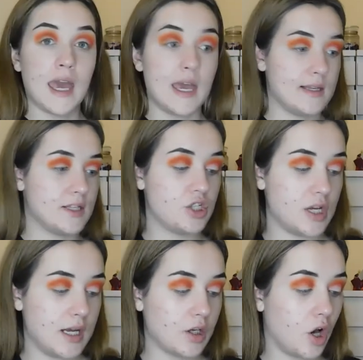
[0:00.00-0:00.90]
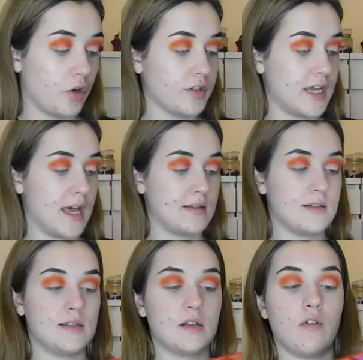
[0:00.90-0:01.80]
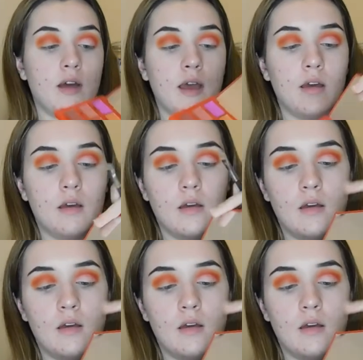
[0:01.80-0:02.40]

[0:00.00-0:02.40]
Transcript: It is the shade Contest, sorry.